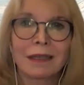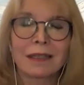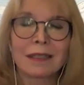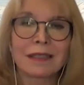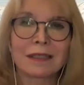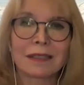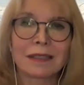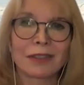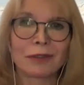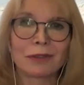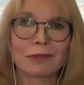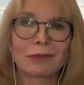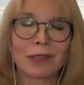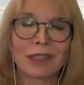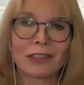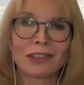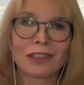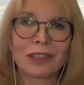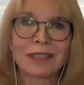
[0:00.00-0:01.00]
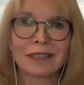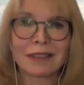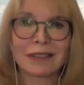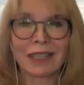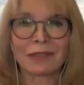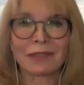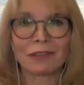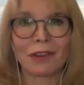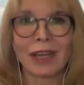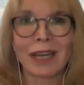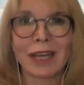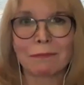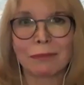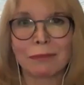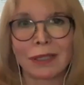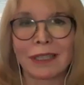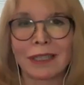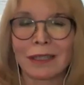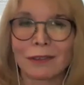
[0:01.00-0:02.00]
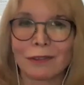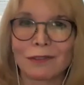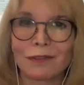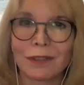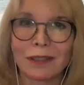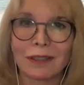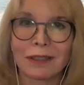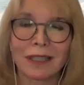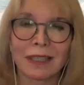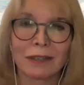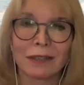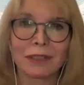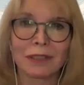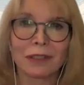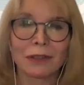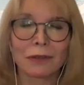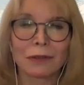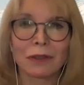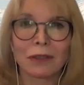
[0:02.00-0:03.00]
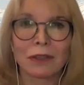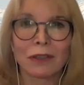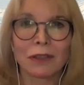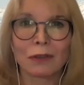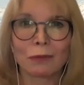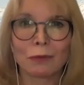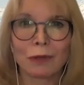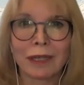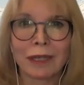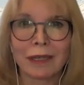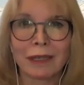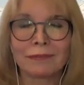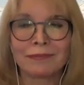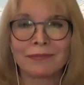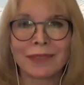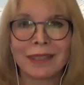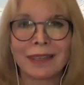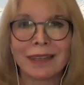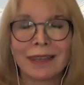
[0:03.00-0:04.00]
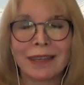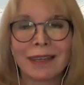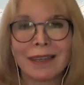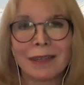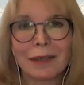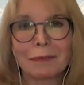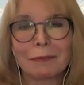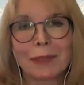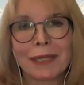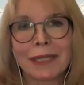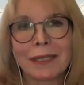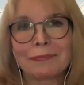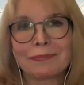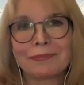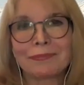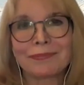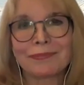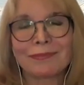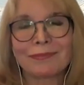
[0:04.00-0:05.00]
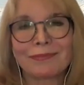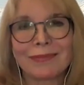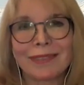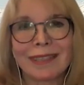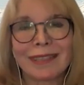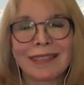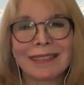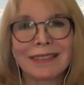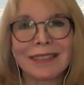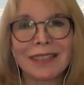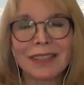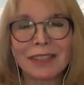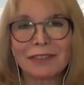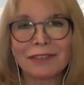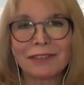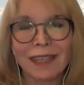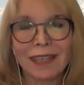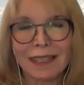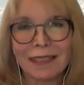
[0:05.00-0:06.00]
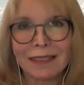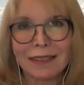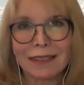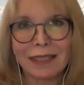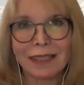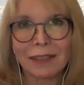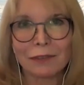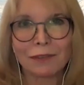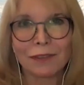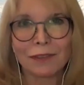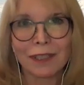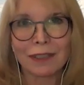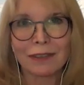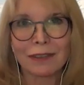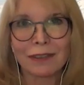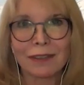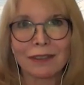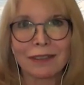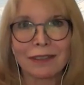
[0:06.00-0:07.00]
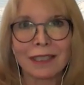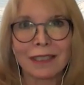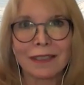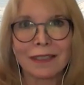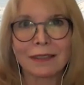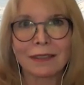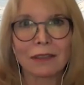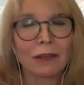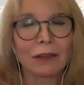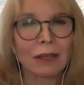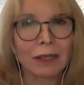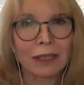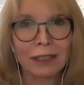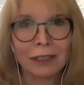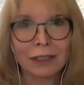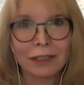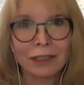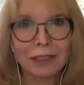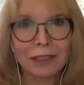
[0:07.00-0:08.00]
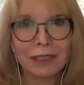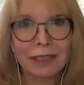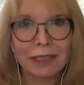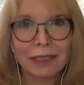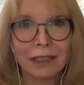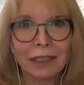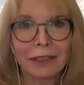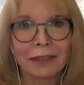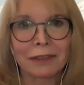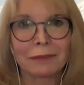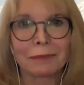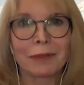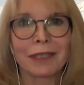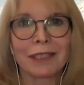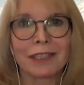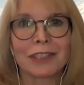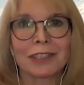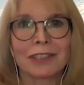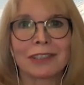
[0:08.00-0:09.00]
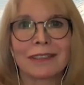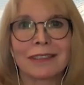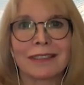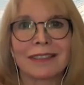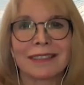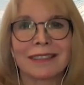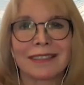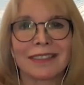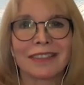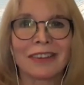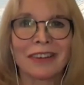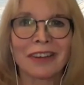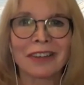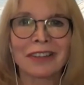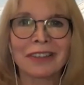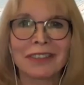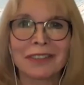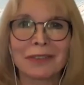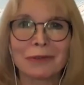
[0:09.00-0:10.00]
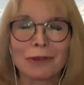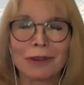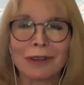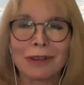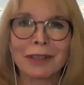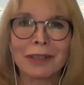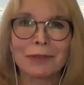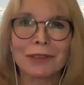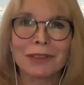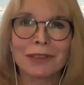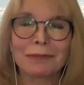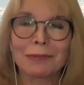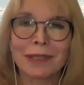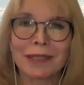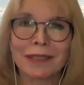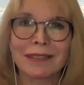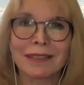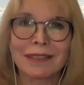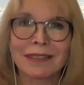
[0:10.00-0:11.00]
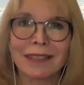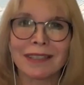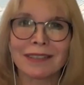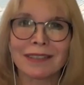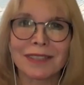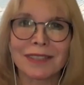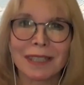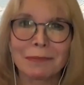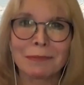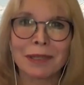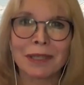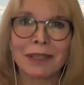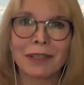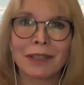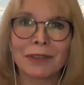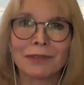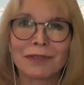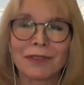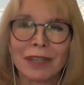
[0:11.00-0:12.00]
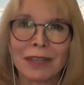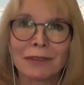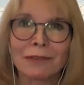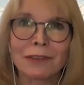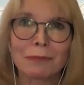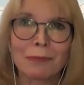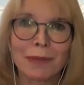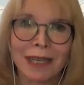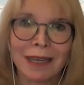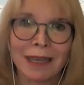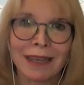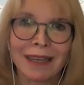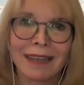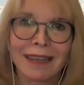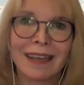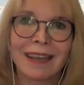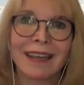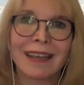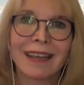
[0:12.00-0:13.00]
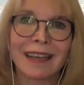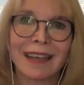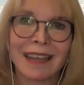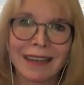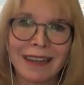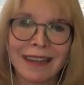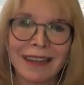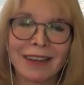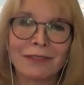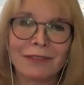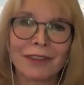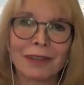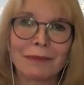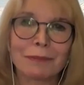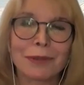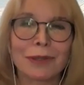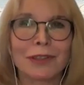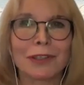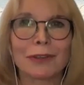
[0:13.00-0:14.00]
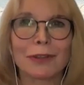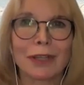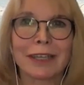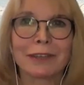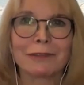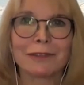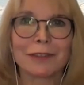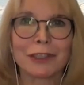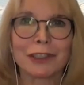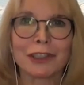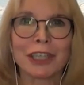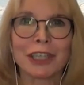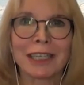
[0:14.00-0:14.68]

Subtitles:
So if we could just level that playing field, that would go a long way. But it's still a fascinating field. It's an honor to take care of patients. It's an honor to walk up to the bedside of somebody you've never met and have them put their life in your